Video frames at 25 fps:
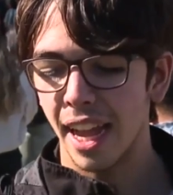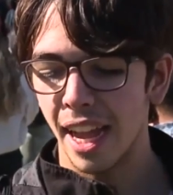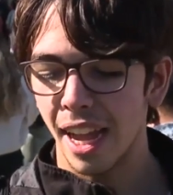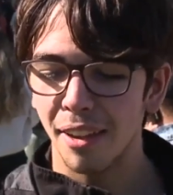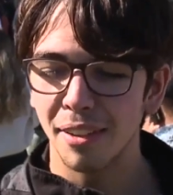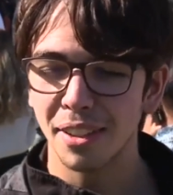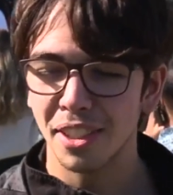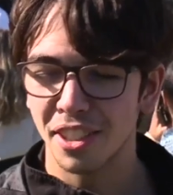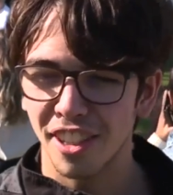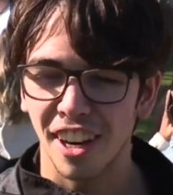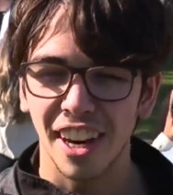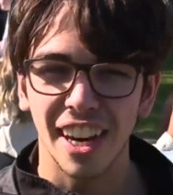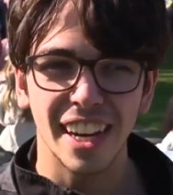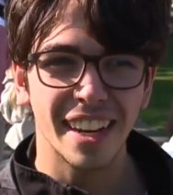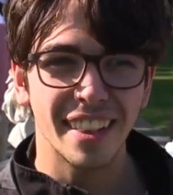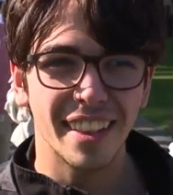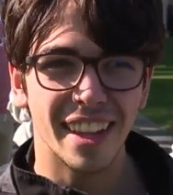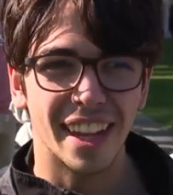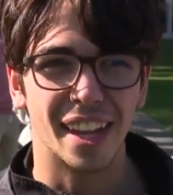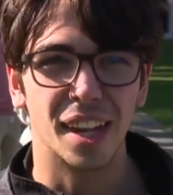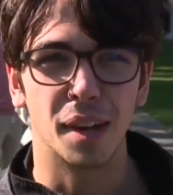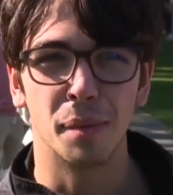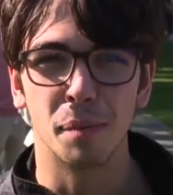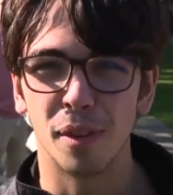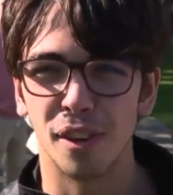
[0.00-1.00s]
I was crying in
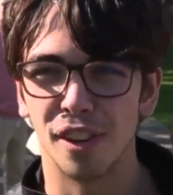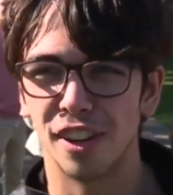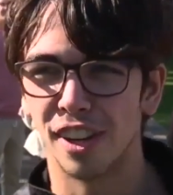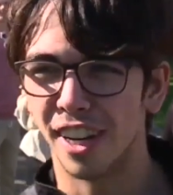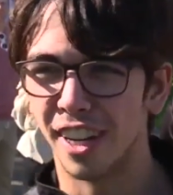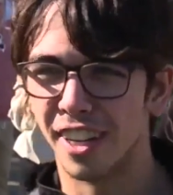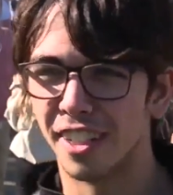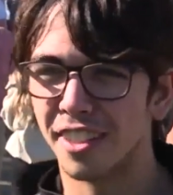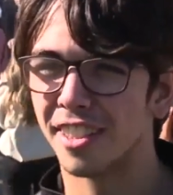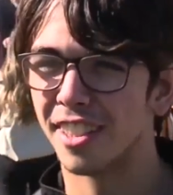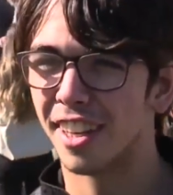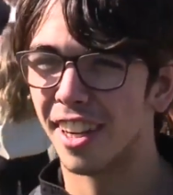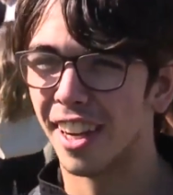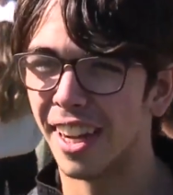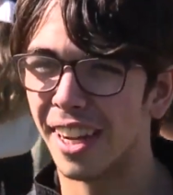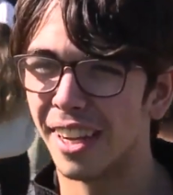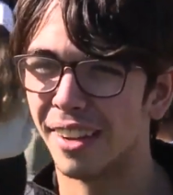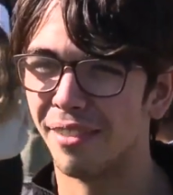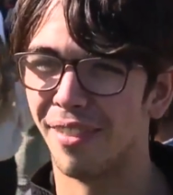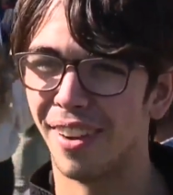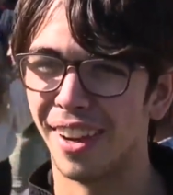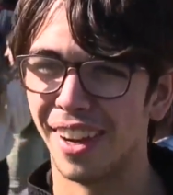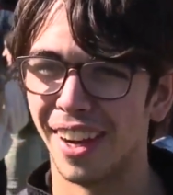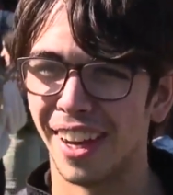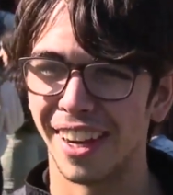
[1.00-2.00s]
the airport
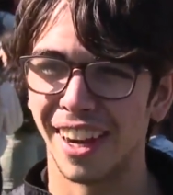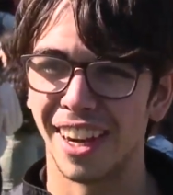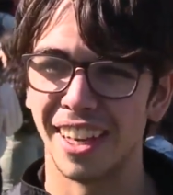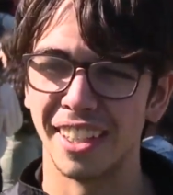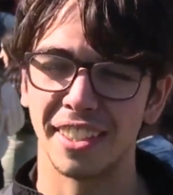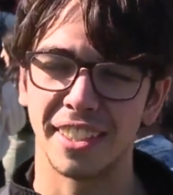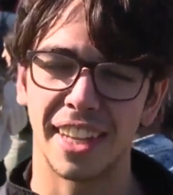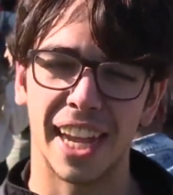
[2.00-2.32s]
yesterday when I got